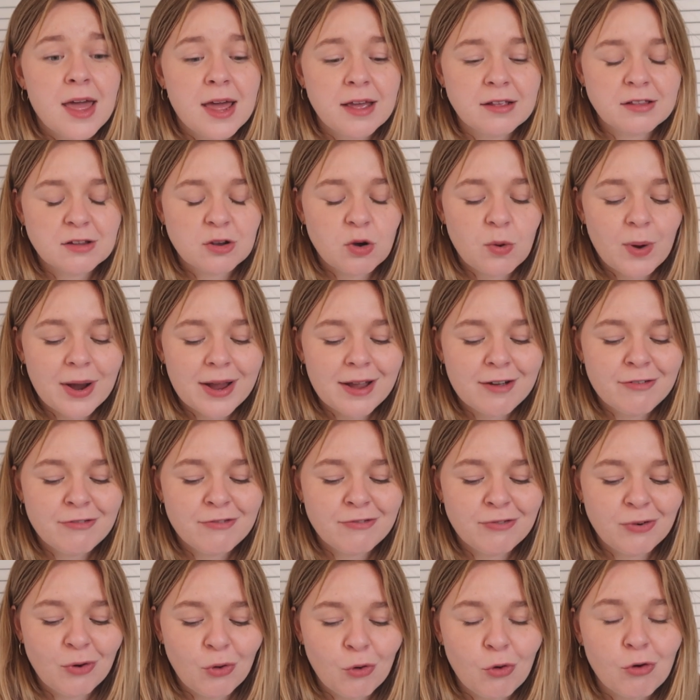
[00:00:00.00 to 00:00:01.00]
It's quite a
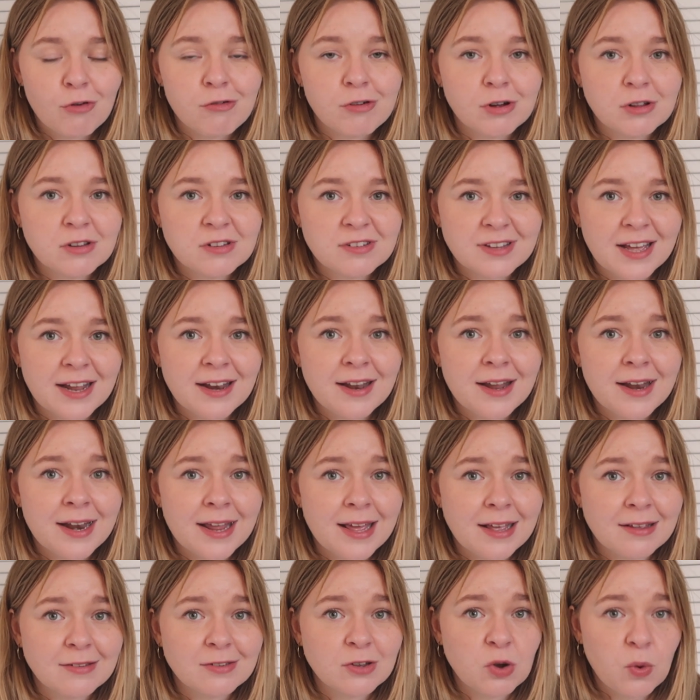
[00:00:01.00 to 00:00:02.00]
floral scent and
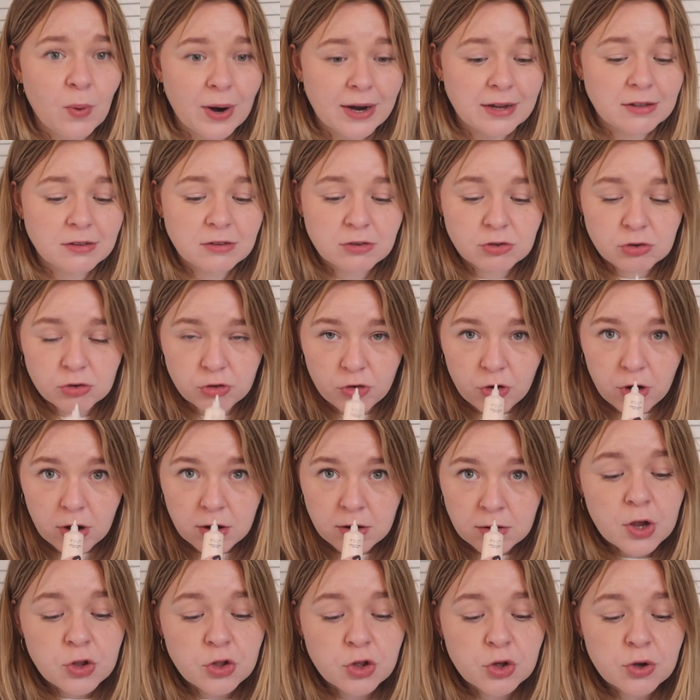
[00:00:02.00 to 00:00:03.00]
it is quite
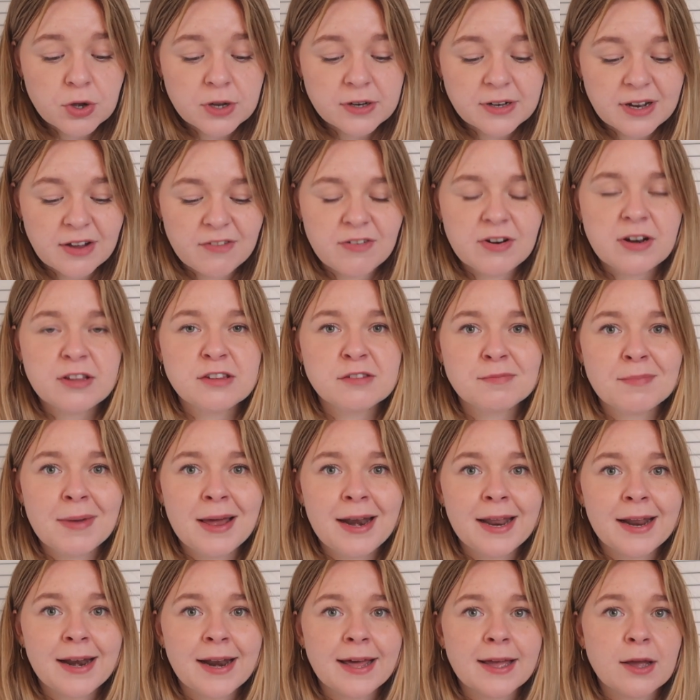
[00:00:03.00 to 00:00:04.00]
strong, and you can definitely
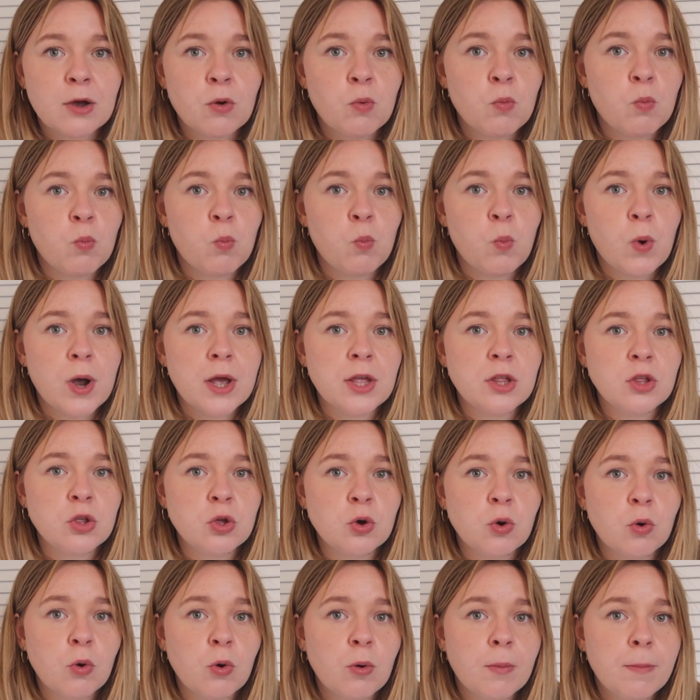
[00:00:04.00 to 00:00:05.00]
smell it like when
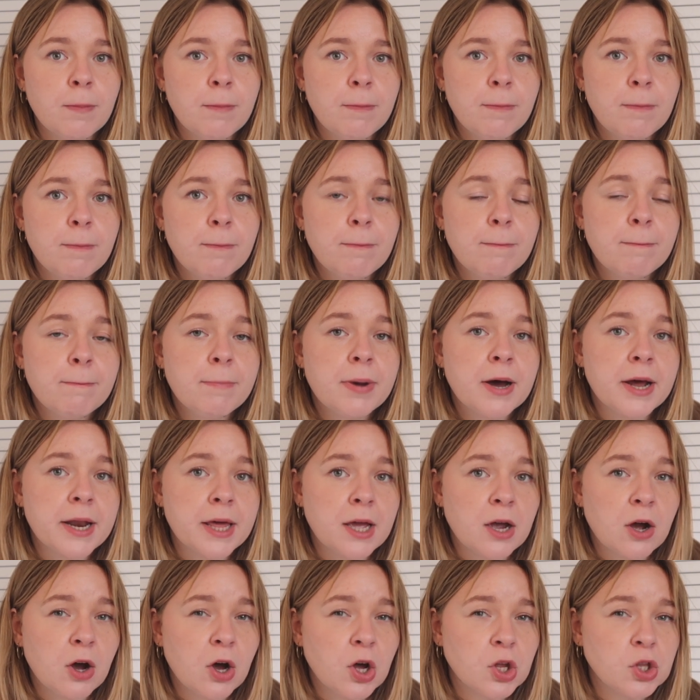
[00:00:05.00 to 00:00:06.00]
you're
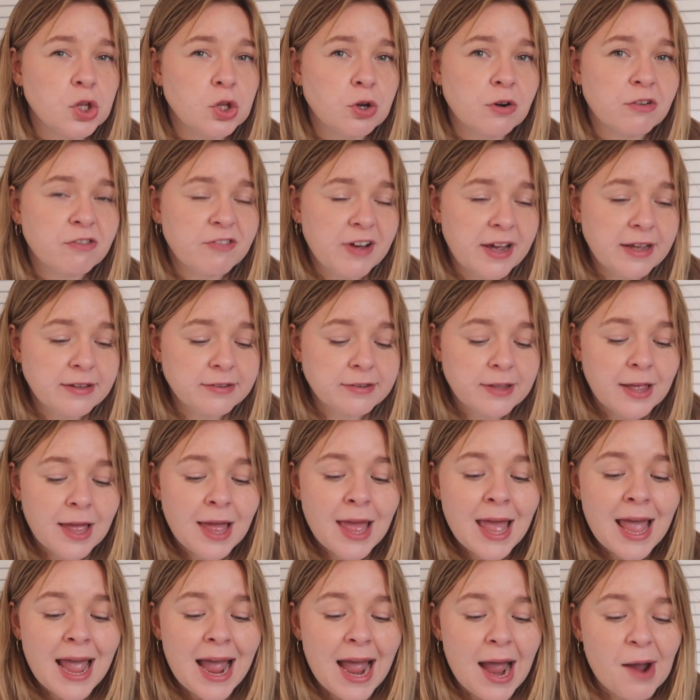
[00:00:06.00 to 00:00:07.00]
putting it on your face.
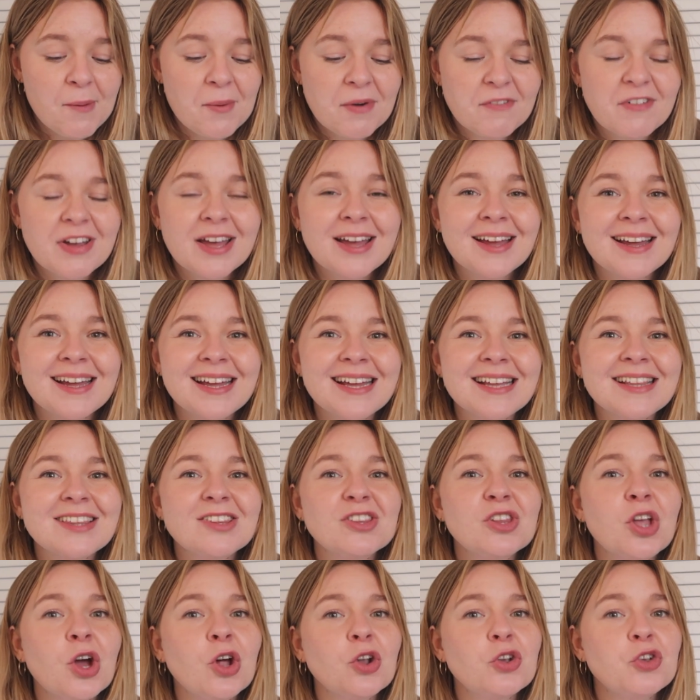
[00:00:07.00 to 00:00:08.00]
However,
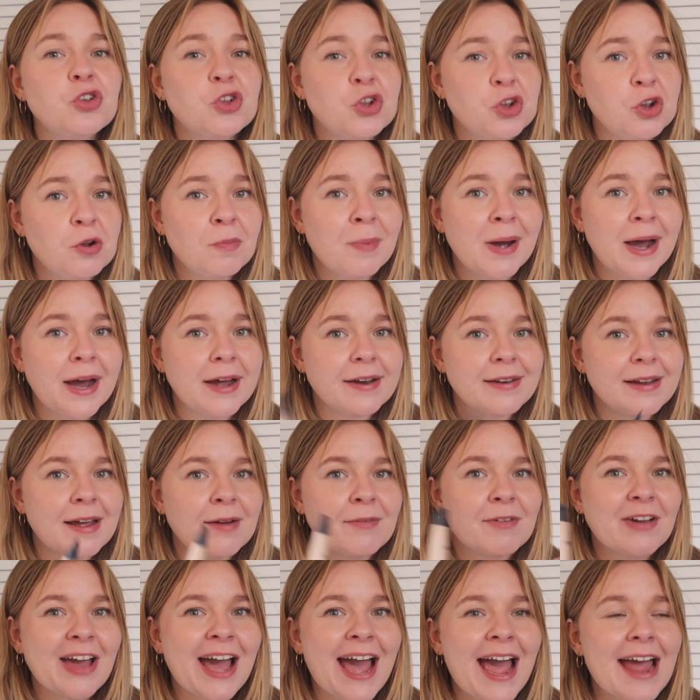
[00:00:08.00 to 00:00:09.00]
it's not too bad.
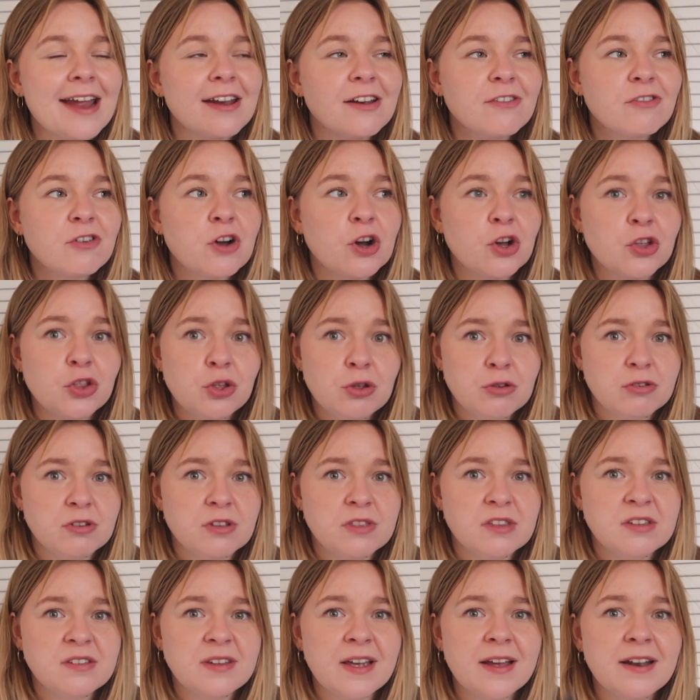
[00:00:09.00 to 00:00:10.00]
I've kind of gotten used
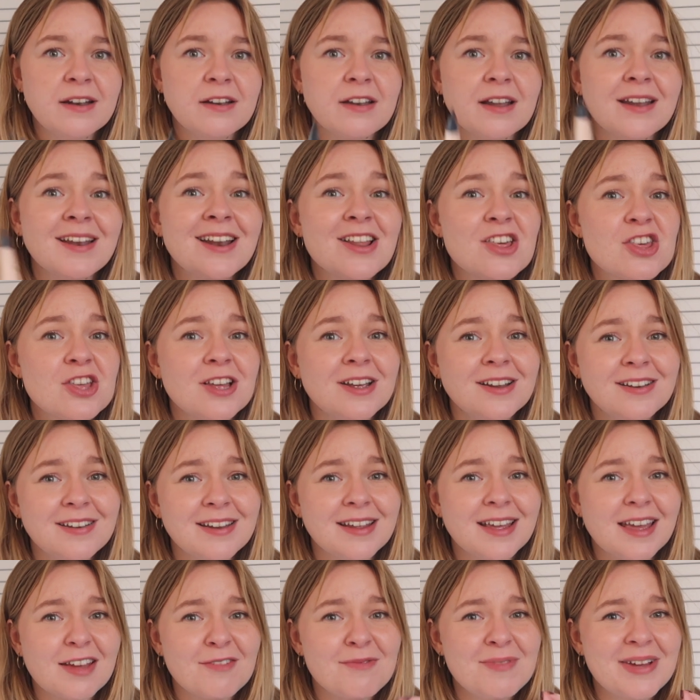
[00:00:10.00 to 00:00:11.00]
to the scent. Initially it
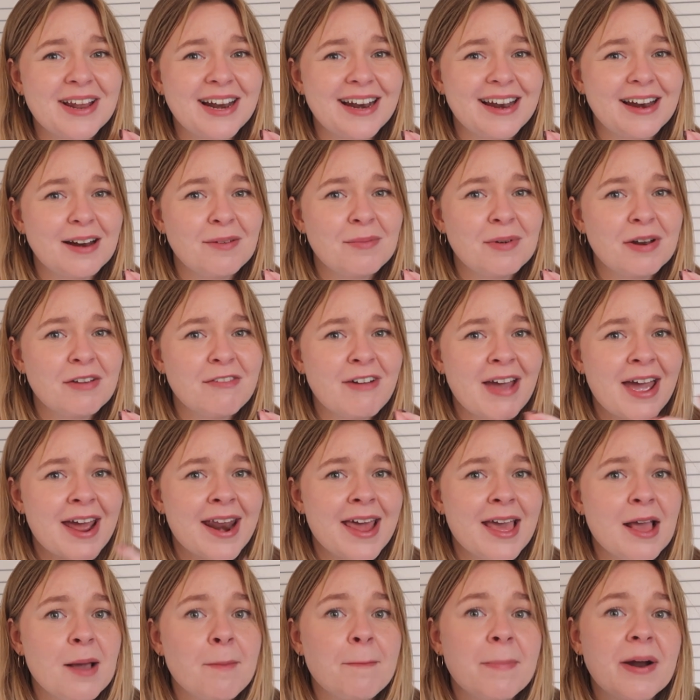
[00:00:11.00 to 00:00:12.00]
did give me a little bit of a
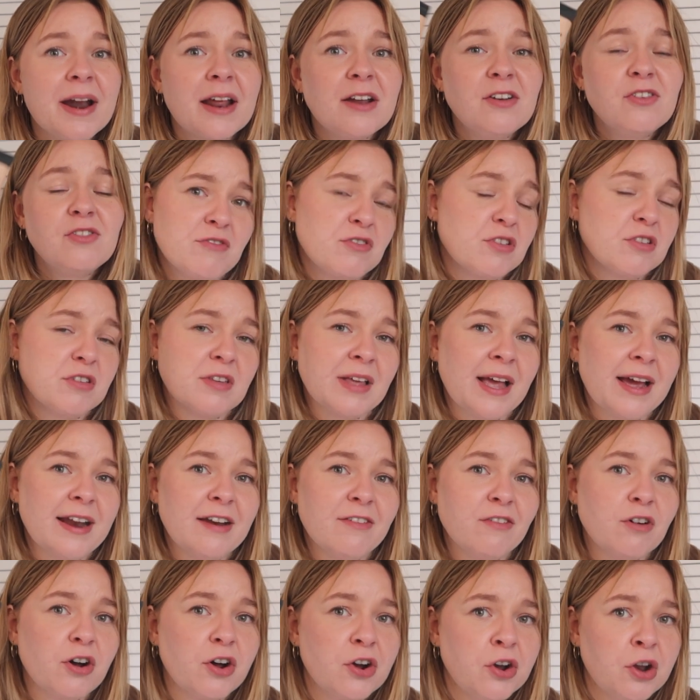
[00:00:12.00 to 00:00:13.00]
headache, but I've just
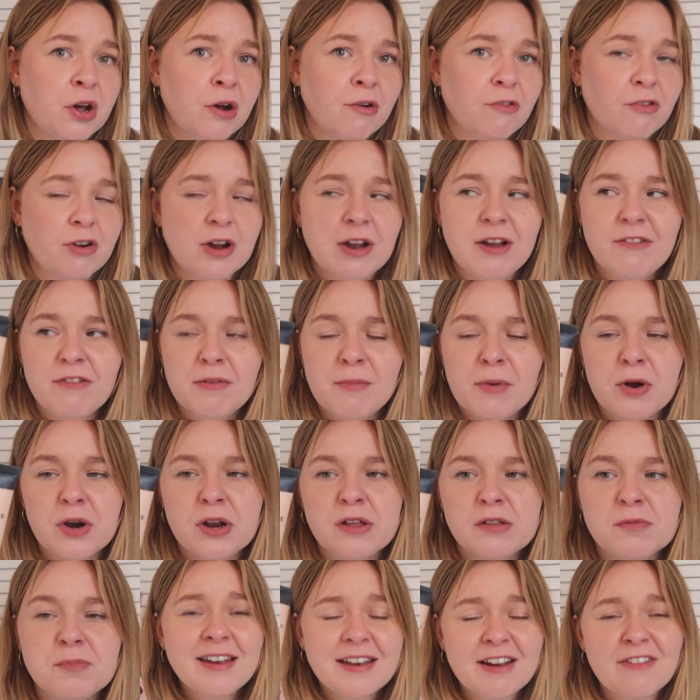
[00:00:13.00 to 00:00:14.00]
kind of gotten over it, if I'm
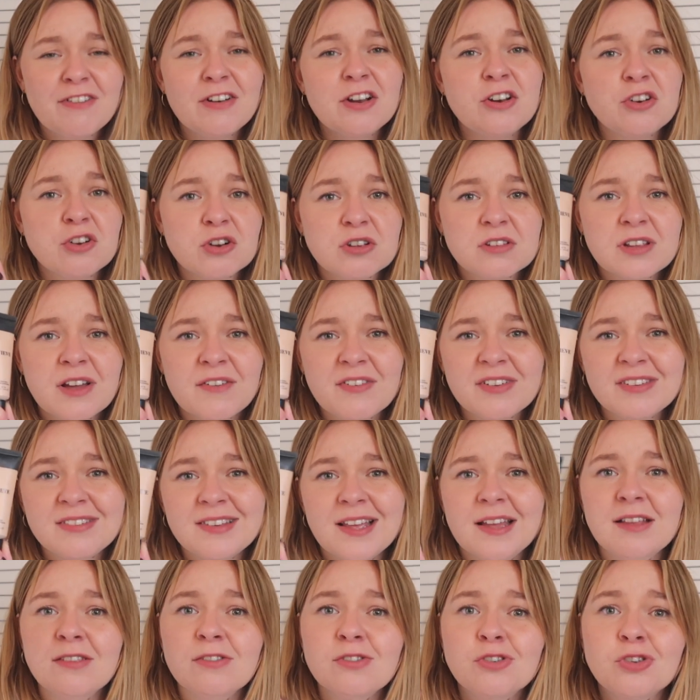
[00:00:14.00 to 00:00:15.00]
honest. It definitely does have a
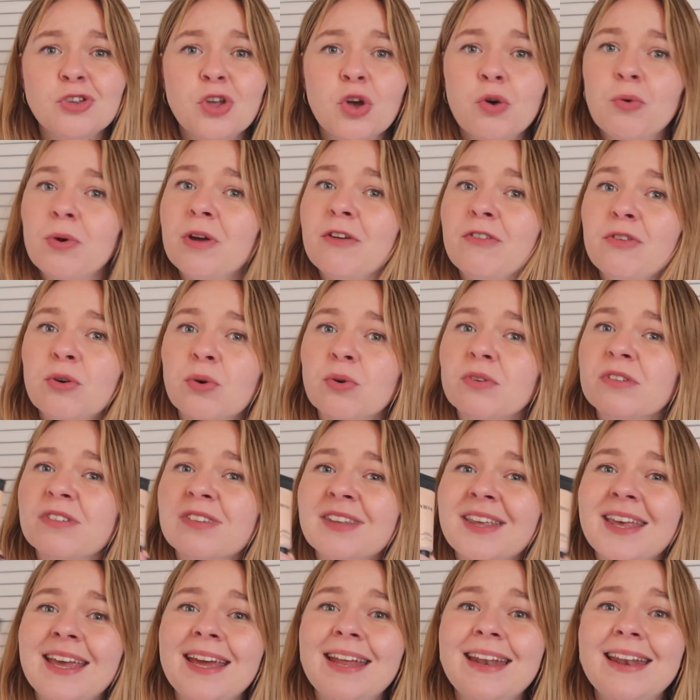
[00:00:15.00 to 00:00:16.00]
scent, so if your
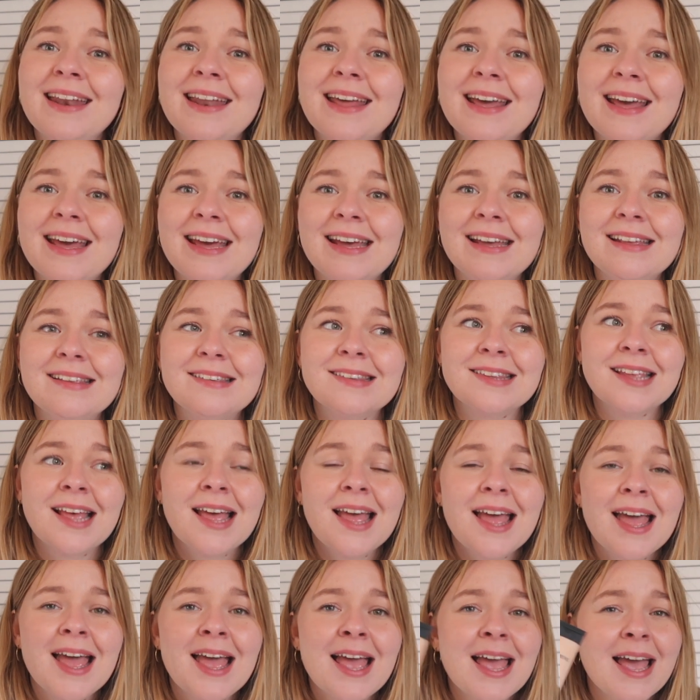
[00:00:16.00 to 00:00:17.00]
skin is
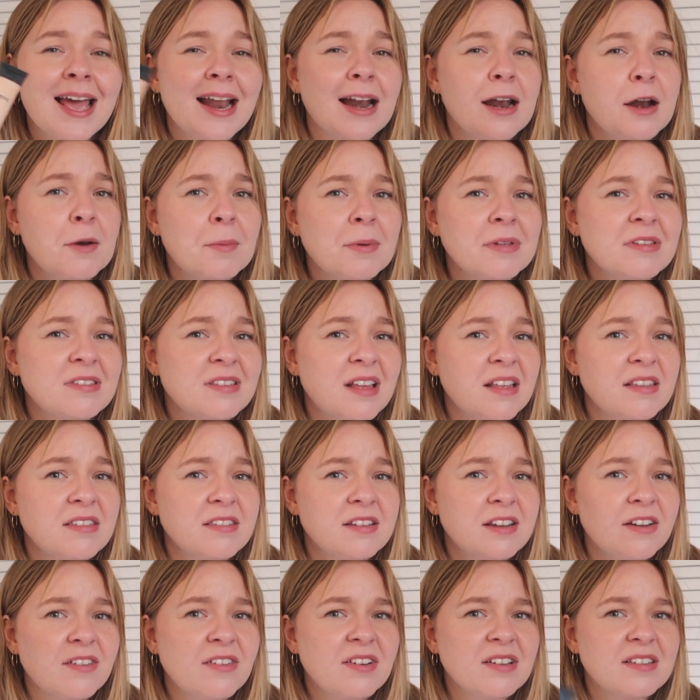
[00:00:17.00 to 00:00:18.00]
a little bit
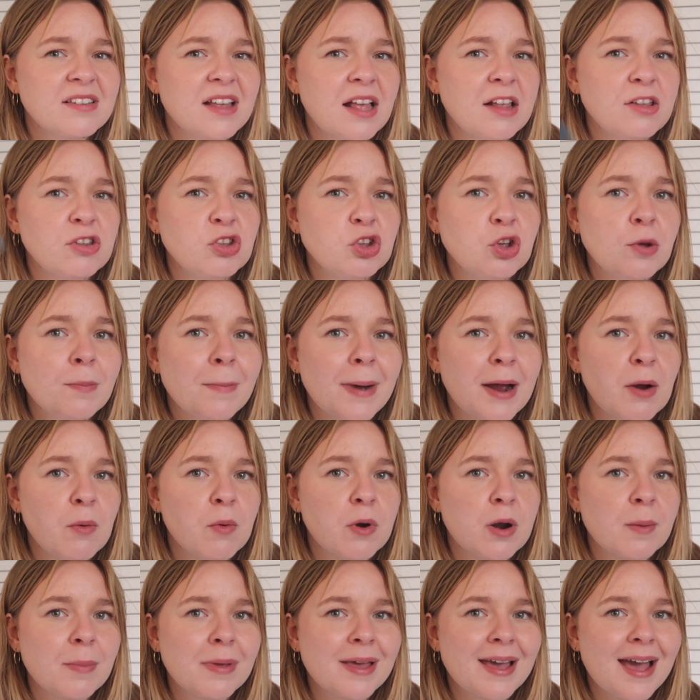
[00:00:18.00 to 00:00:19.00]
sensitive to scents, you might
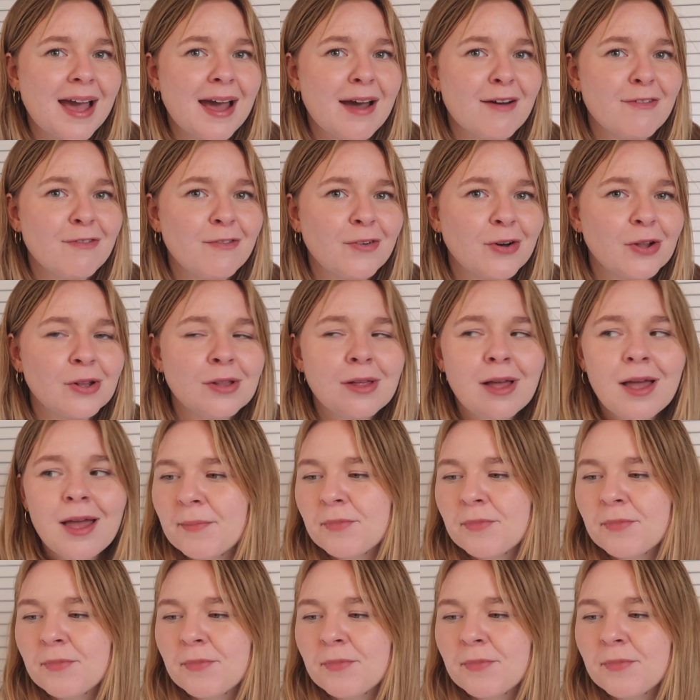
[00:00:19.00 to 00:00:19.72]
want to be careful.